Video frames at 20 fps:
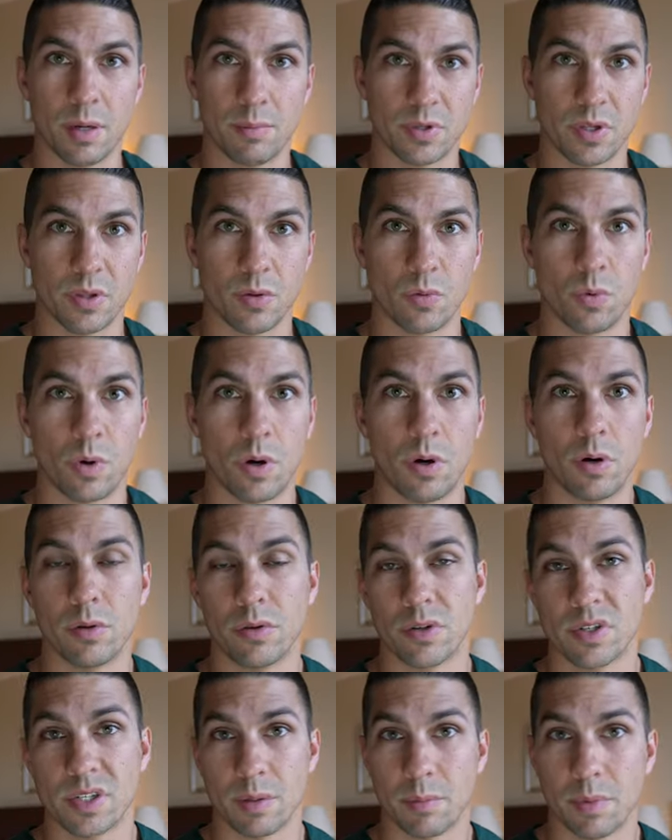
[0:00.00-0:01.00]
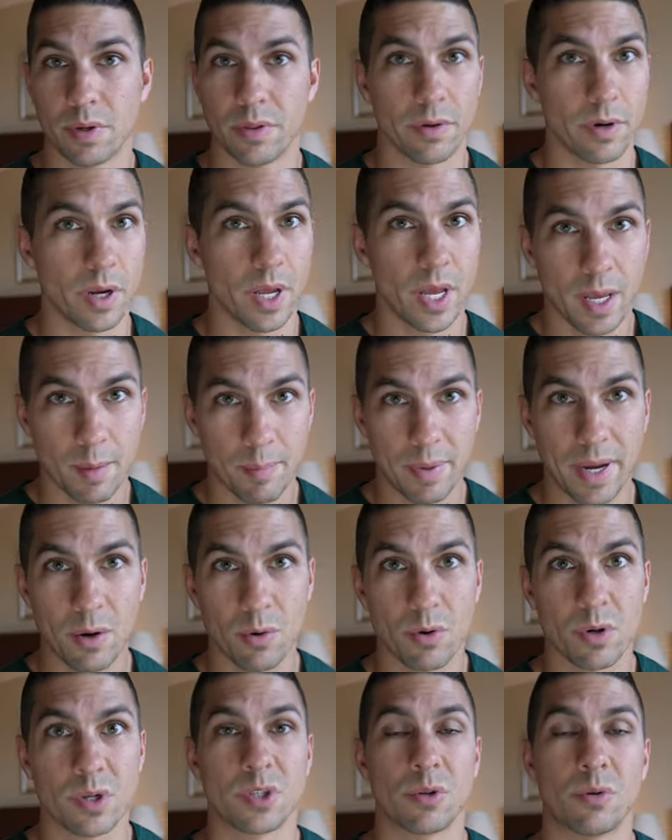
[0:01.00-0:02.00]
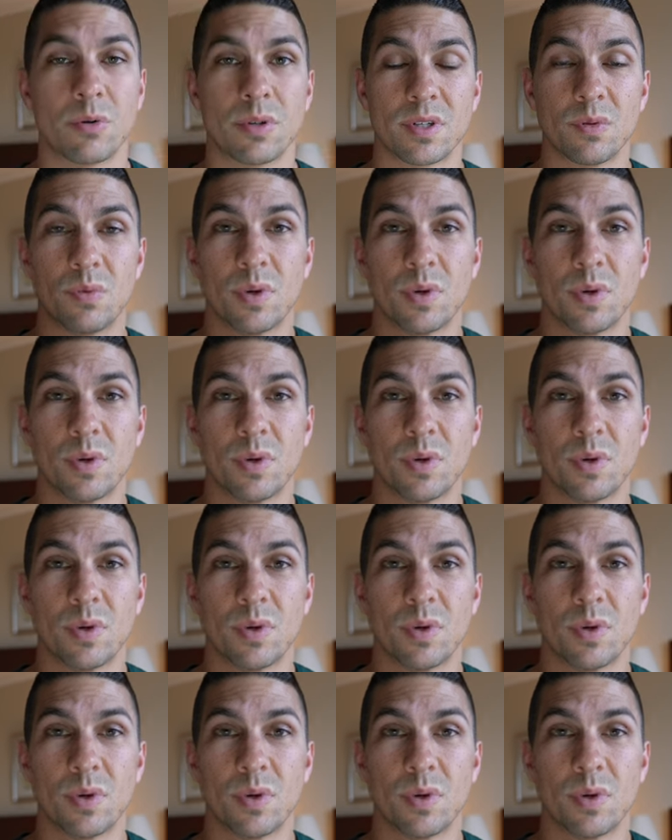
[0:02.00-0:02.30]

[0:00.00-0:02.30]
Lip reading: up to the wall or some other power source.